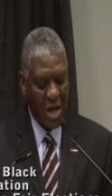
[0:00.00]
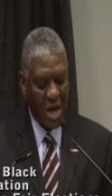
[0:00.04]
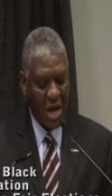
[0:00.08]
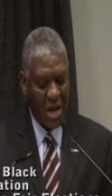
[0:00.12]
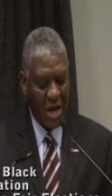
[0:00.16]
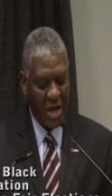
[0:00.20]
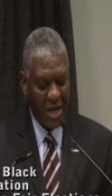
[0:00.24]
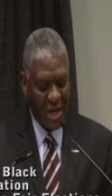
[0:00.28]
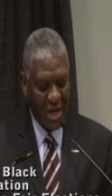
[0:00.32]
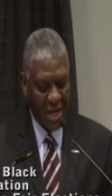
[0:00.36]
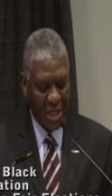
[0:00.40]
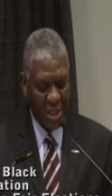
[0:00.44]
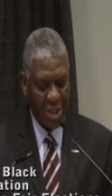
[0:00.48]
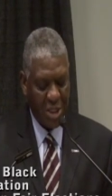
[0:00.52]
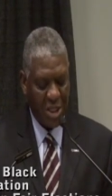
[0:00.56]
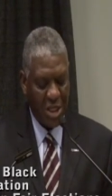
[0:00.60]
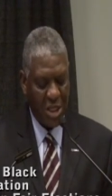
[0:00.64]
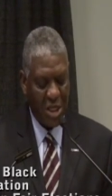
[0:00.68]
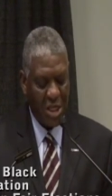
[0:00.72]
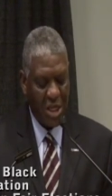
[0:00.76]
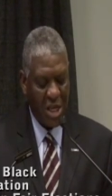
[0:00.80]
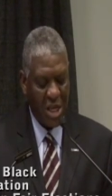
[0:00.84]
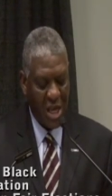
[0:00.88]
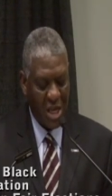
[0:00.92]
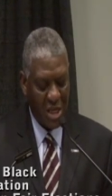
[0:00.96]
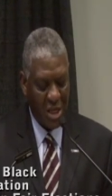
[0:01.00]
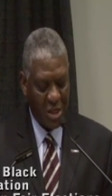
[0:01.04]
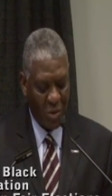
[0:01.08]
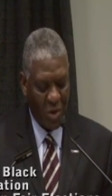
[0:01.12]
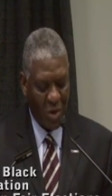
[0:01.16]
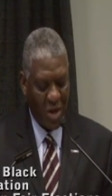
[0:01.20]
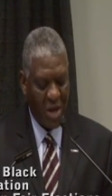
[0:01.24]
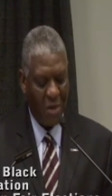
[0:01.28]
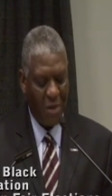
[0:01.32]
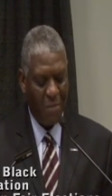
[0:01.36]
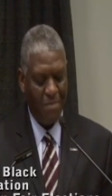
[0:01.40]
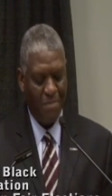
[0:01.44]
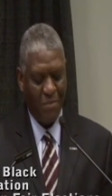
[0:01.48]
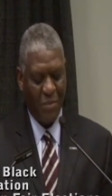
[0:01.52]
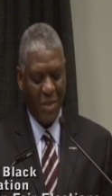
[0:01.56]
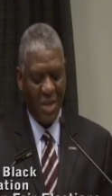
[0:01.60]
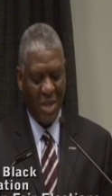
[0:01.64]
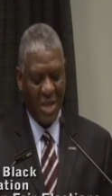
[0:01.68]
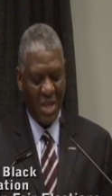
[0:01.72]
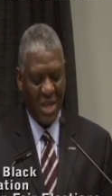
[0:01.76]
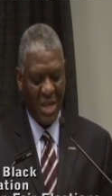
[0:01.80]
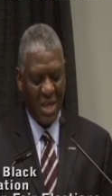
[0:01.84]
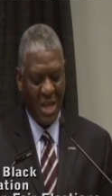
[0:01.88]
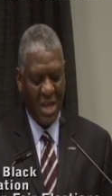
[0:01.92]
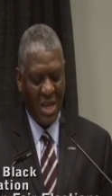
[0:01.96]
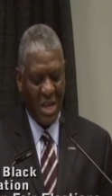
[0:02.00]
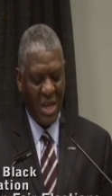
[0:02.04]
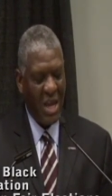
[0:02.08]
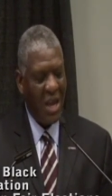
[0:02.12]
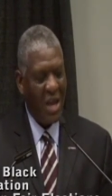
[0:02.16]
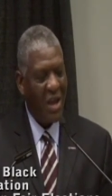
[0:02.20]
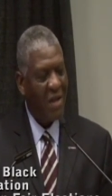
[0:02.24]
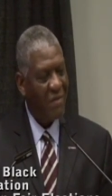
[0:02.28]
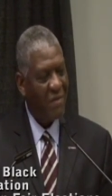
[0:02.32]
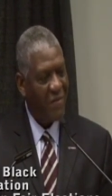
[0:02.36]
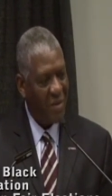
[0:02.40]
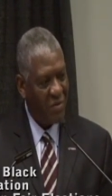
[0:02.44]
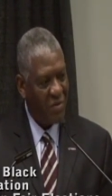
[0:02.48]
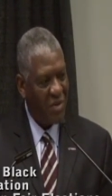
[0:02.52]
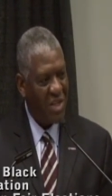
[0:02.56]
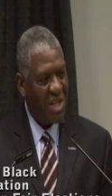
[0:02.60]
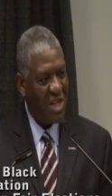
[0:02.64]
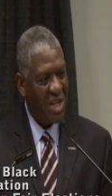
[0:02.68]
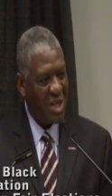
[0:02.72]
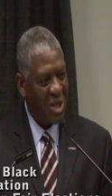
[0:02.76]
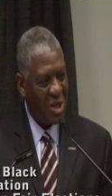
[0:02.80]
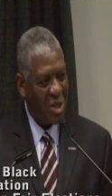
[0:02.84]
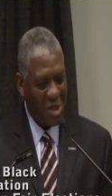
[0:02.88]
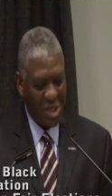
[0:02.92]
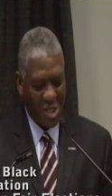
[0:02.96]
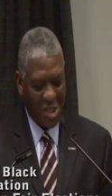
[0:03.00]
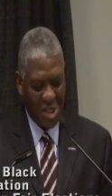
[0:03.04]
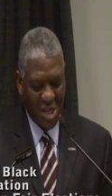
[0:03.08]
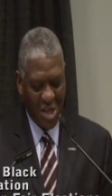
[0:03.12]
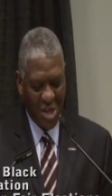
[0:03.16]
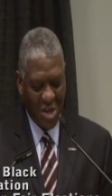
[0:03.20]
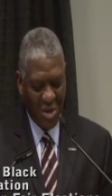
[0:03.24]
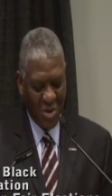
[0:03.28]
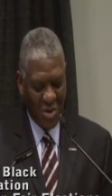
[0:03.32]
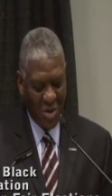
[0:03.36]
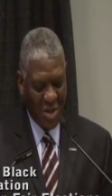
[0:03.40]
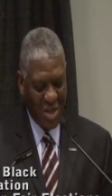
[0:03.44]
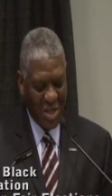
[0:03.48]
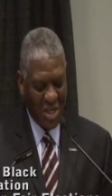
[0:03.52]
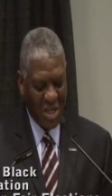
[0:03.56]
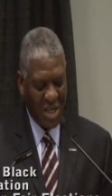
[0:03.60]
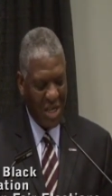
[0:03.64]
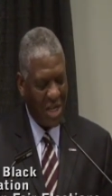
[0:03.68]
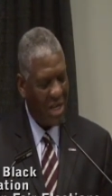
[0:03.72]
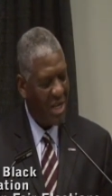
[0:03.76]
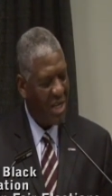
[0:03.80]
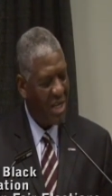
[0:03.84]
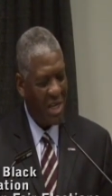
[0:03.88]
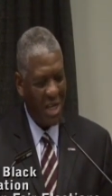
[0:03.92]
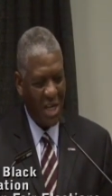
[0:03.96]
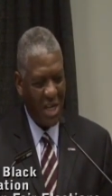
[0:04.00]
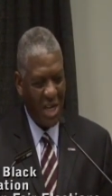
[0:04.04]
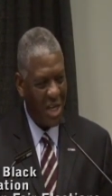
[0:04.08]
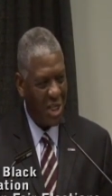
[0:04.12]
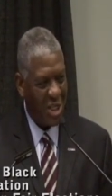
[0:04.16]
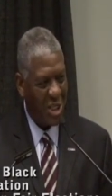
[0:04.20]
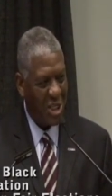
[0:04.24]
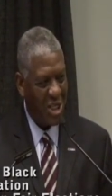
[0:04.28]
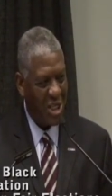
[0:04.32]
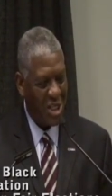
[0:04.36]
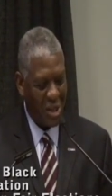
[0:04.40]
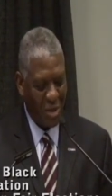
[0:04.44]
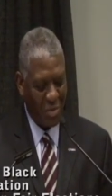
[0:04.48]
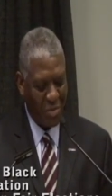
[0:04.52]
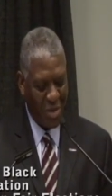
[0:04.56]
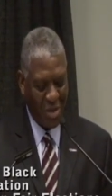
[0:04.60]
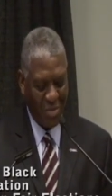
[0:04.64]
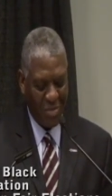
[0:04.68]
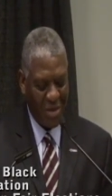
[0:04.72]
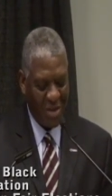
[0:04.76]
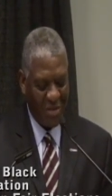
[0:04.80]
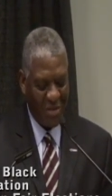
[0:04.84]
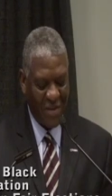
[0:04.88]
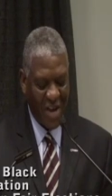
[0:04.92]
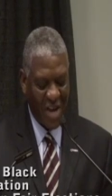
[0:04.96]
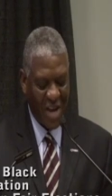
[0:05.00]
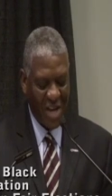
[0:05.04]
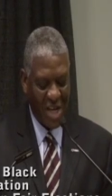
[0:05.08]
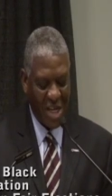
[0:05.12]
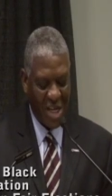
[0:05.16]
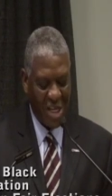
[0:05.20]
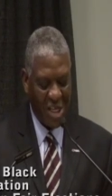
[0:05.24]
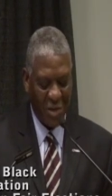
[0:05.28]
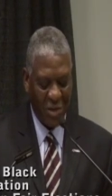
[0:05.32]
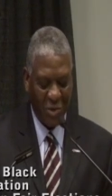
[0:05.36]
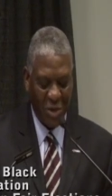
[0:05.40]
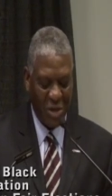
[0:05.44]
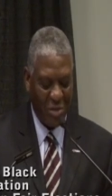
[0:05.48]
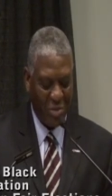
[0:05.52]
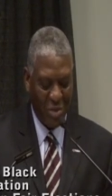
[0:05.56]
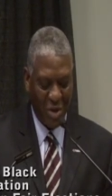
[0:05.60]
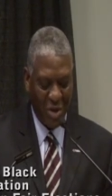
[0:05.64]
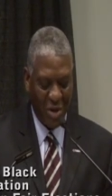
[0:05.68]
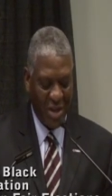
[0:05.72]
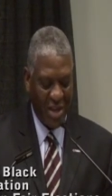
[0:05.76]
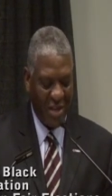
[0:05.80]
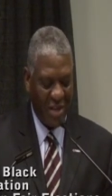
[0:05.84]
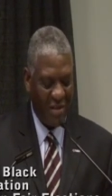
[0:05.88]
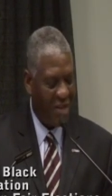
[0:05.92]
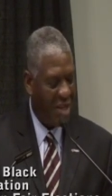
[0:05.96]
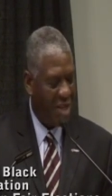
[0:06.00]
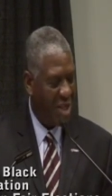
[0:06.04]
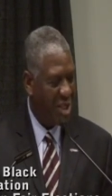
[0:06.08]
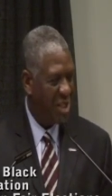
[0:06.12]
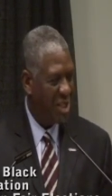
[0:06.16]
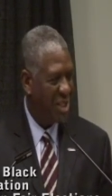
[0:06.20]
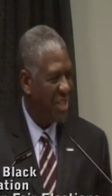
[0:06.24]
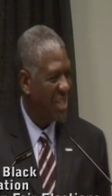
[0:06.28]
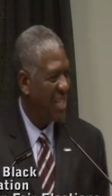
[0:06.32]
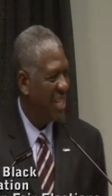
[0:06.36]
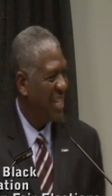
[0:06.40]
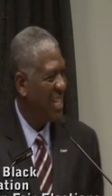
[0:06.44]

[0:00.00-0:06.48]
our elections as well. 15 years ago, clean elections or public financing was merely a vision.